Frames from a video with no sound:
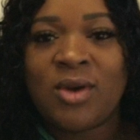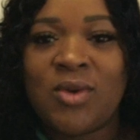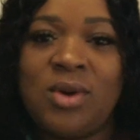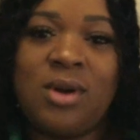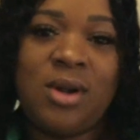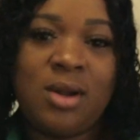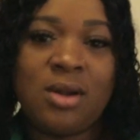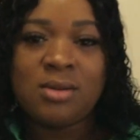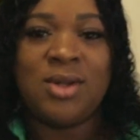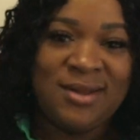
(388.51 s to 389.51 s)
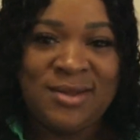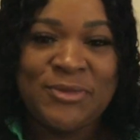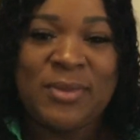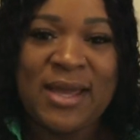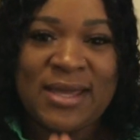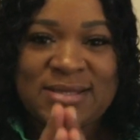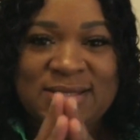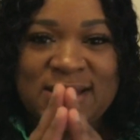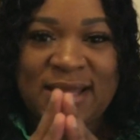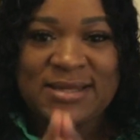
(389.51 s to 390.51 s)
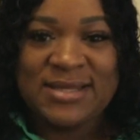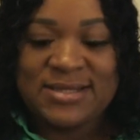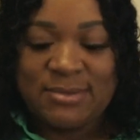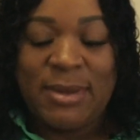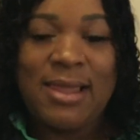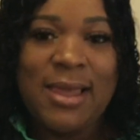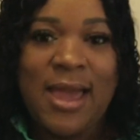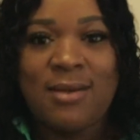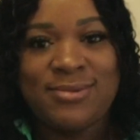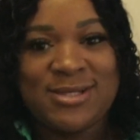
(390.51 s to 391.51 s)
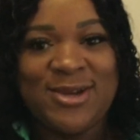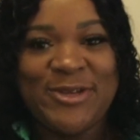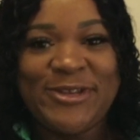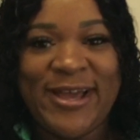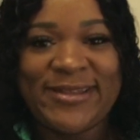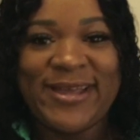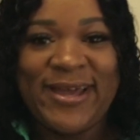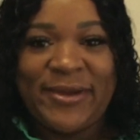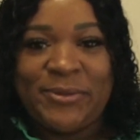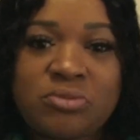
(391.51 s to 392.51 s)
or my hands is like this in my lap. So you like that?